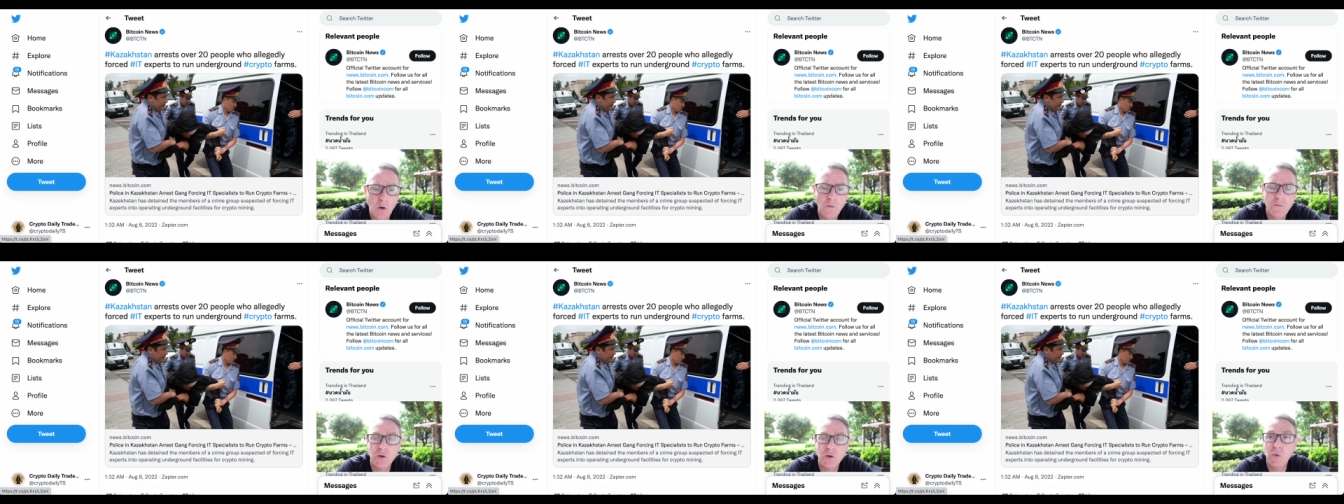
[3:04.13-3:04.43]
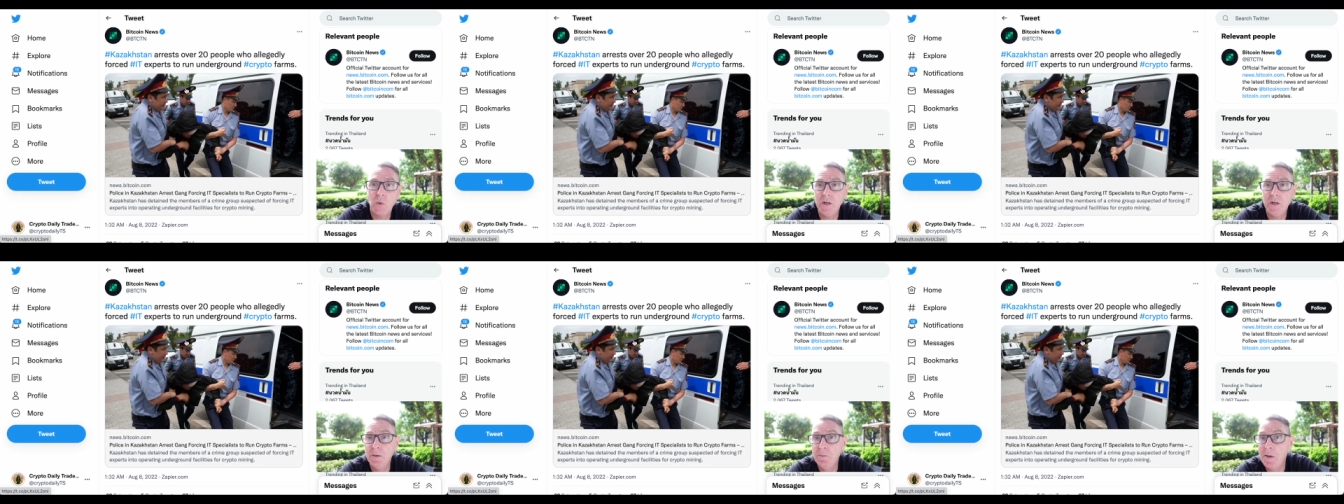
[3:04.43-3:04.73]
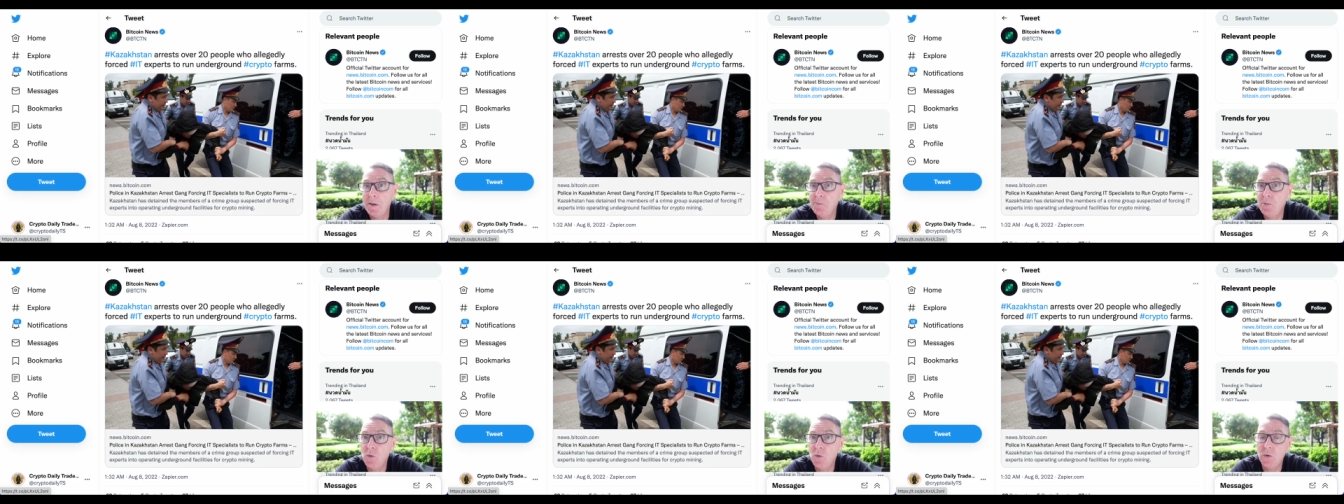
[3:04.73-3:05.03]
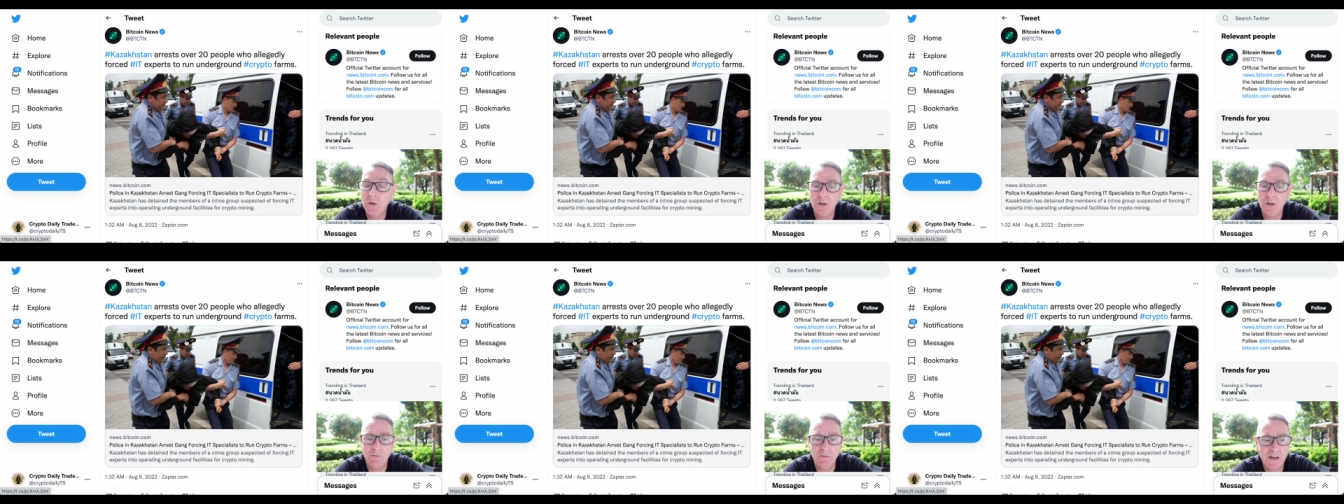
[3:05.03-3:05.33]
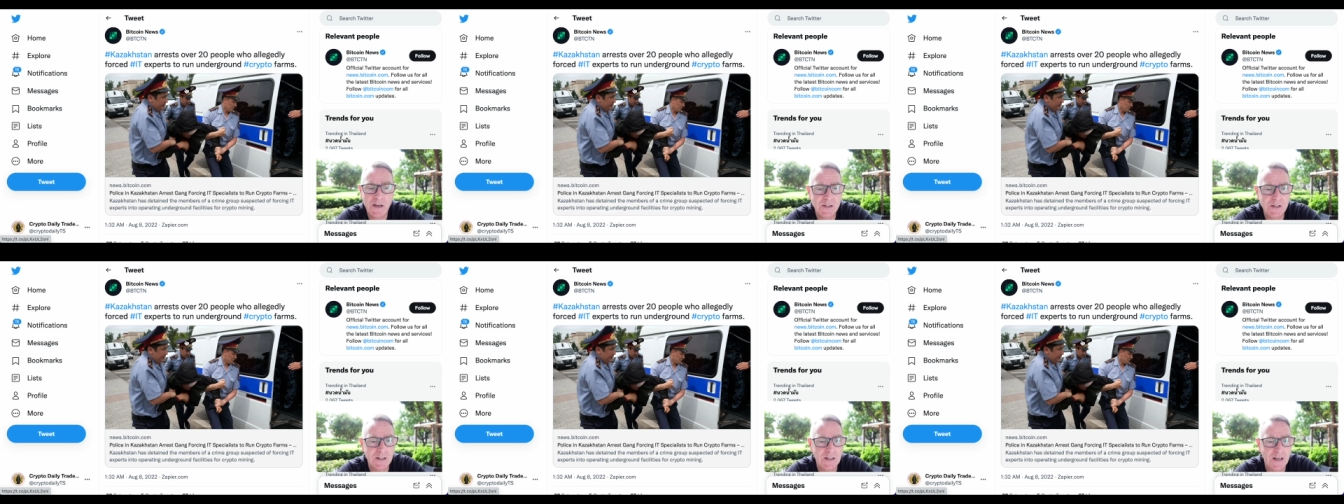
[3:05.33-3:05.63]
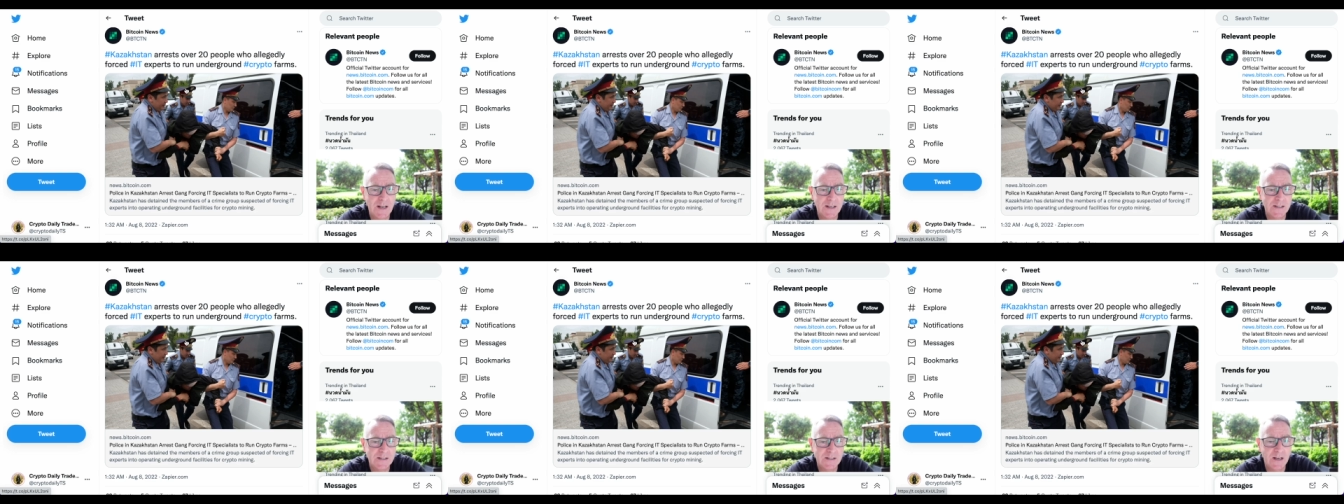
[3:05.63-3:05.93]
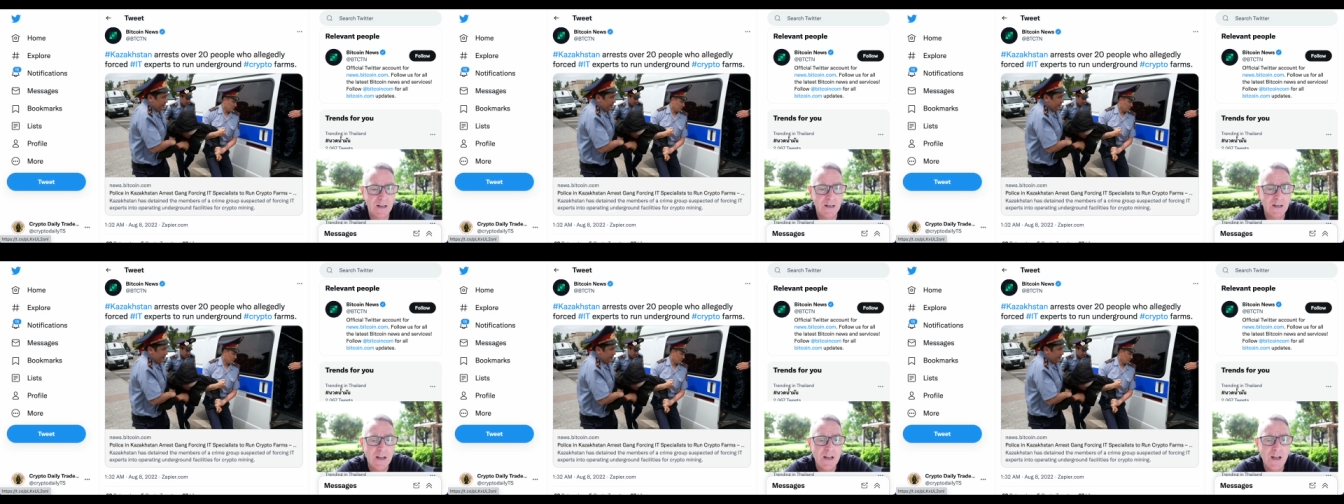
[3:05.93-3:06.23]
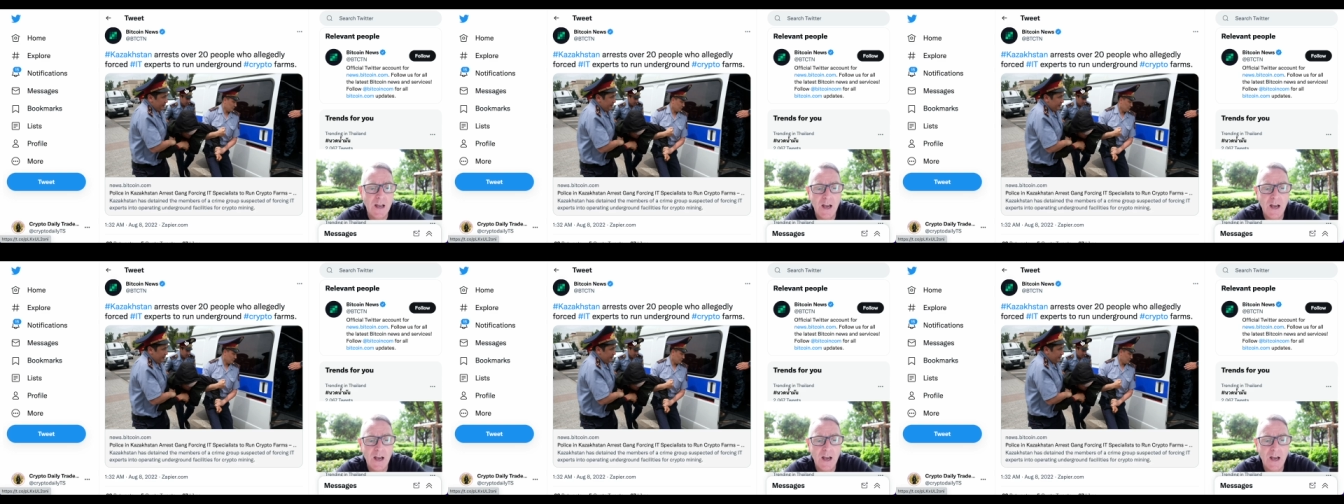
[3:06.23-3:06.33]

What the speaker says: over 20 people were arrested last night